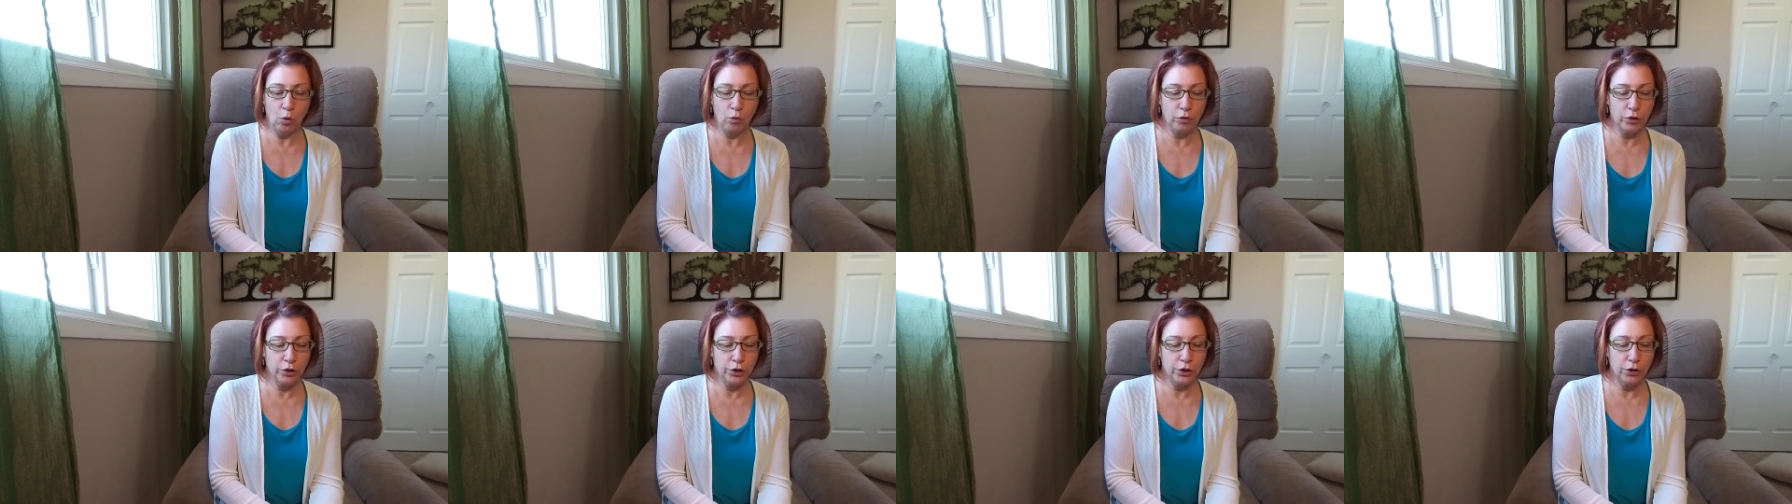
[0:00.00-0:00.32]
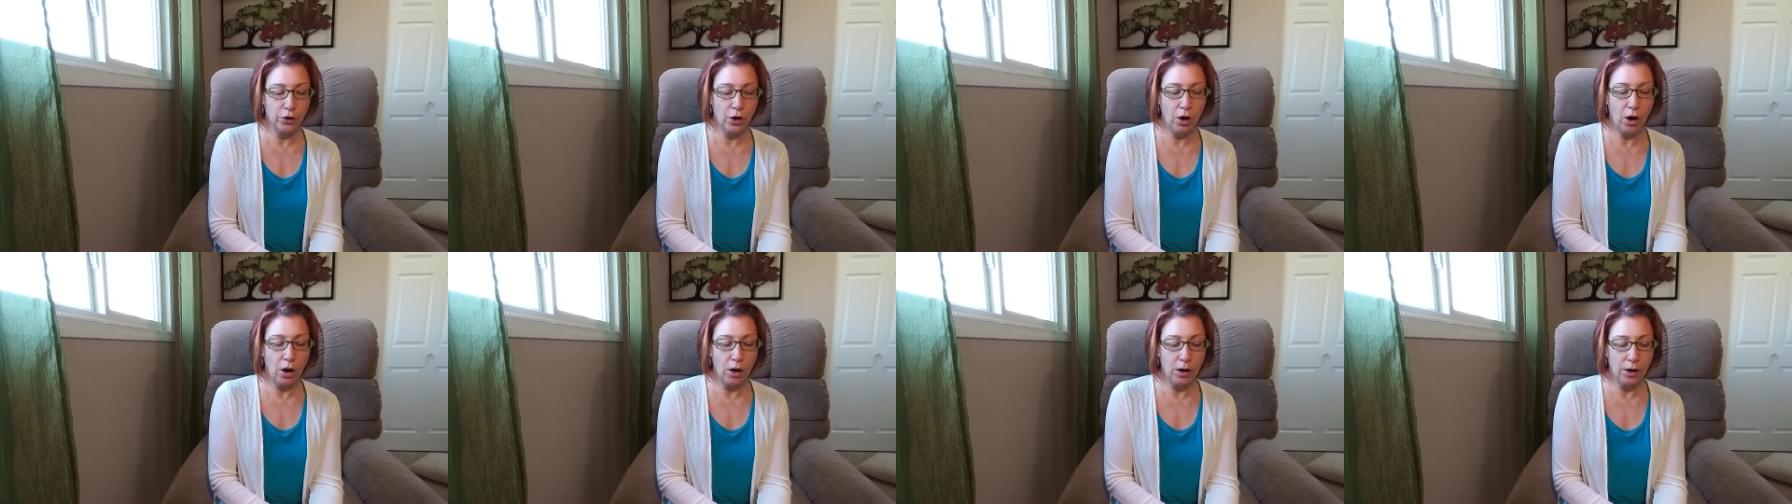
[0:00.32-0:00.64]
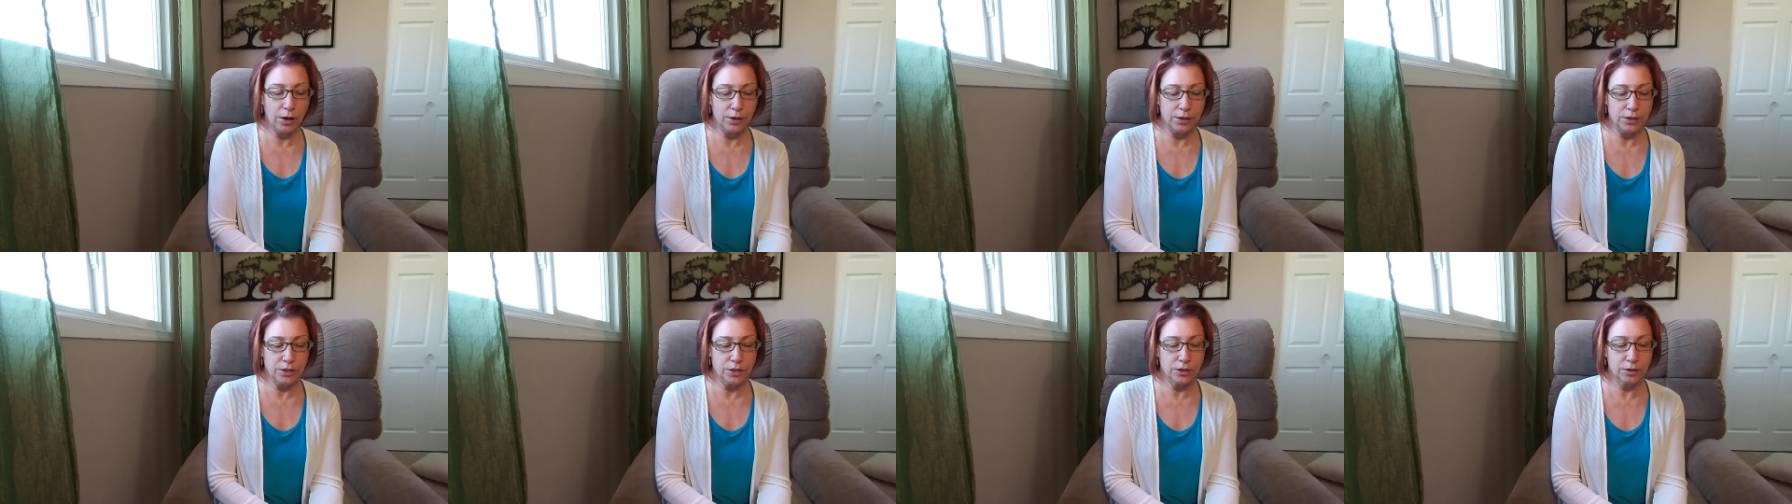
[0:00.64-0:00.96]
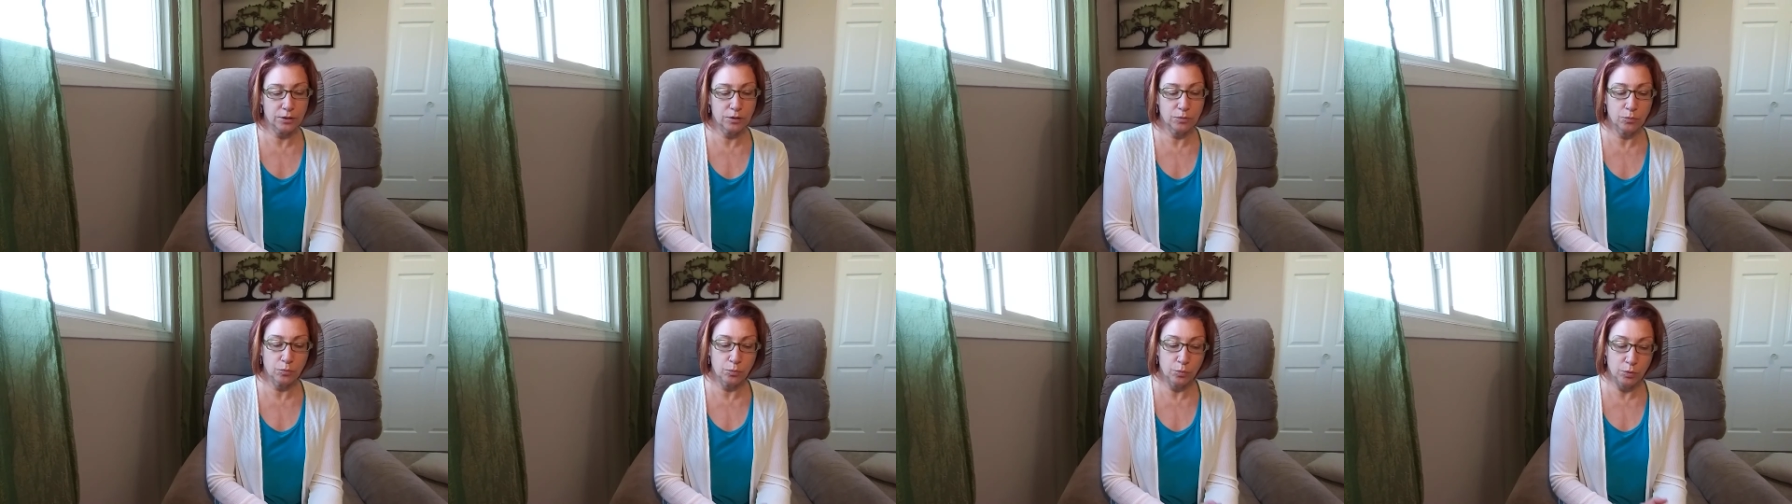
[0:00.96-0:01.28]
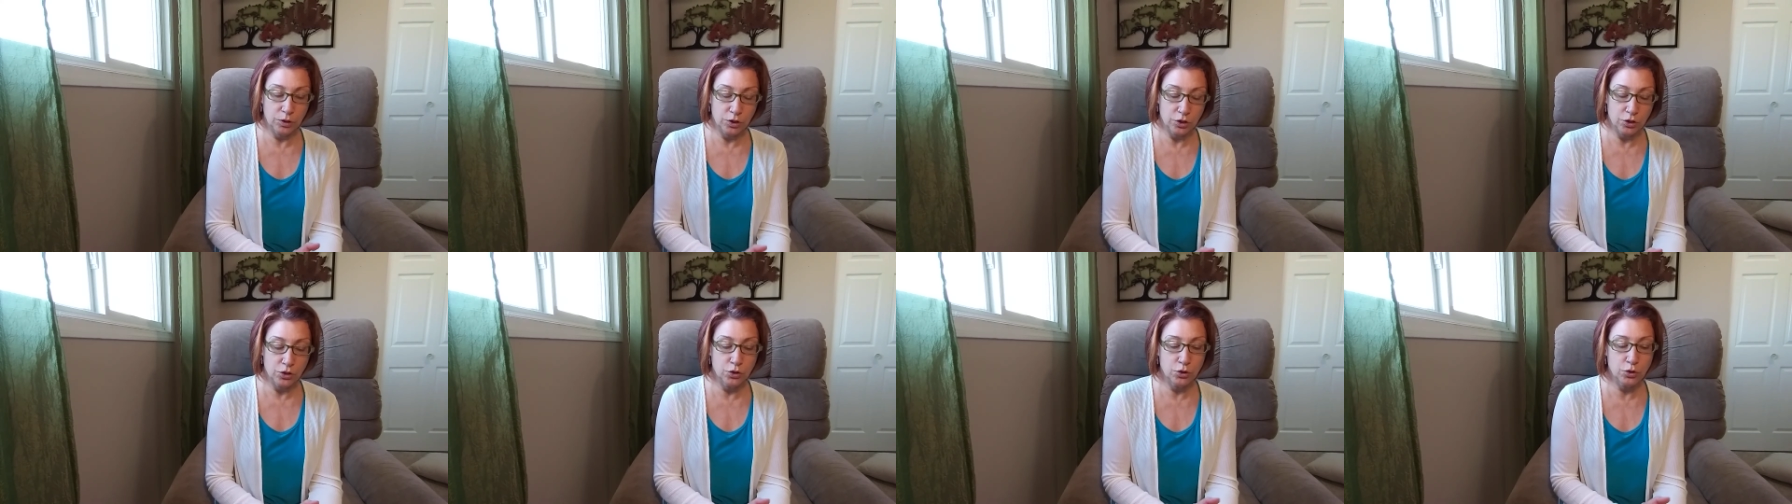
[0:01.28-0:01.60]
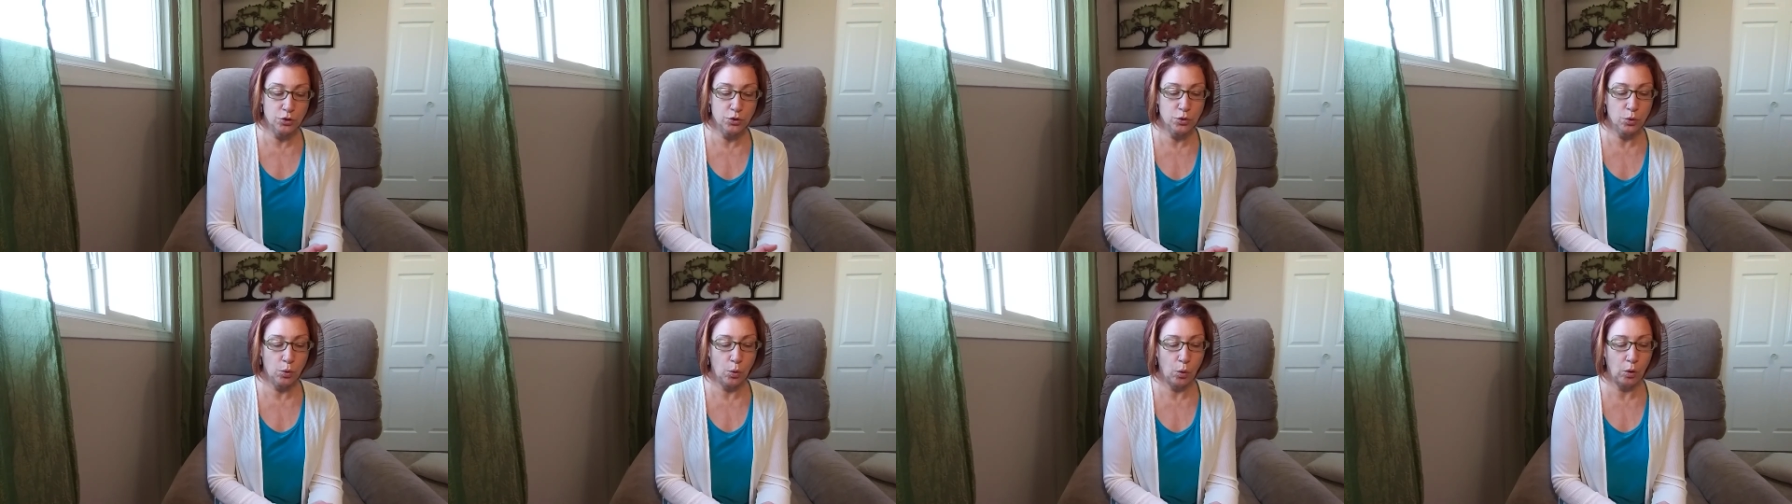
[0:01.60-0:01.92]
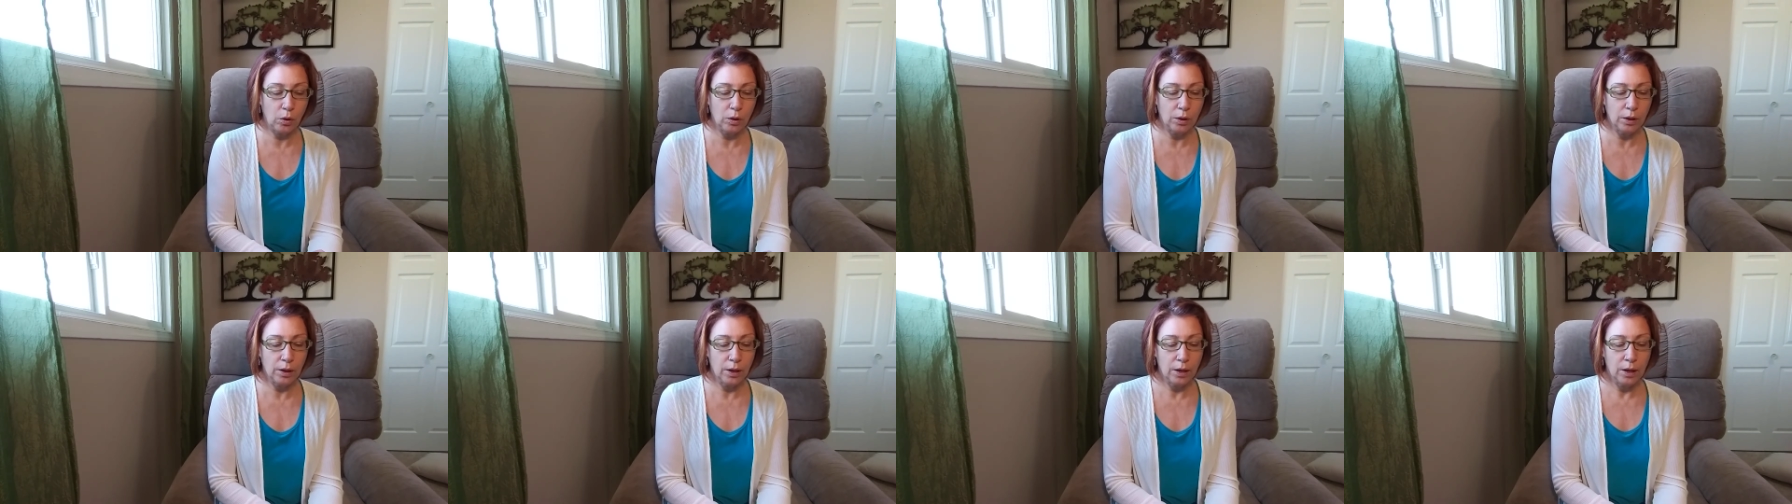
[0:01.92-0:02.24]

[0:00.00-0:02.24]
over your heart, which is your soul,